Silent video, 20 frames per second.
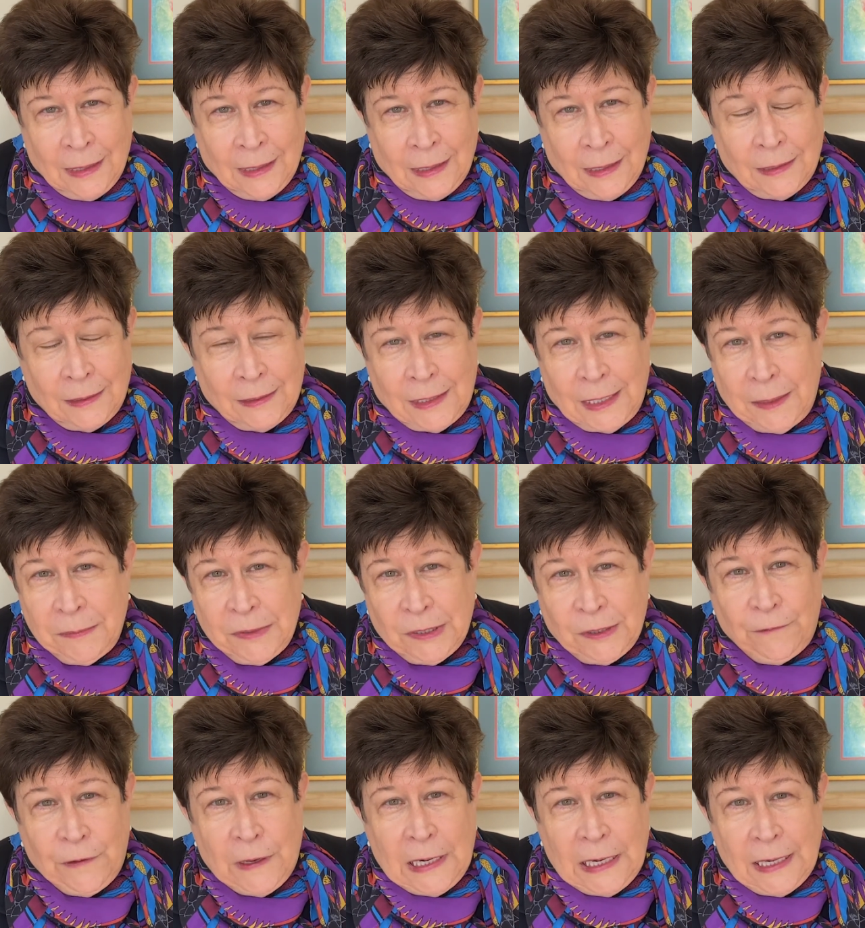It seems
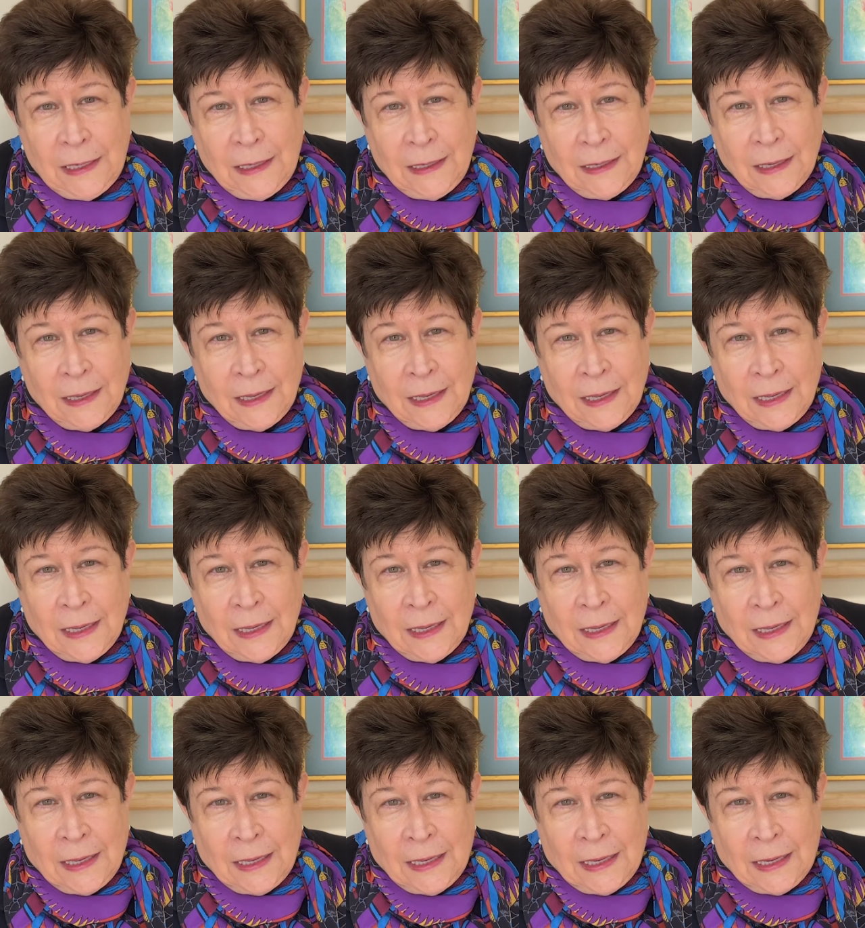fitting
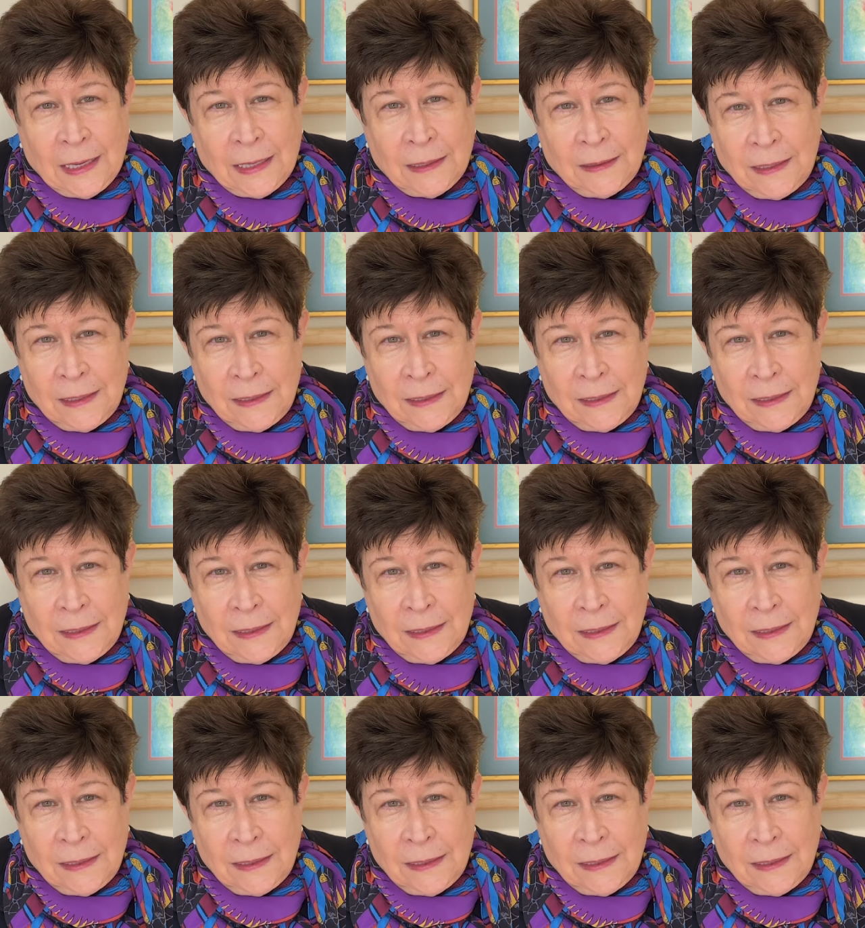at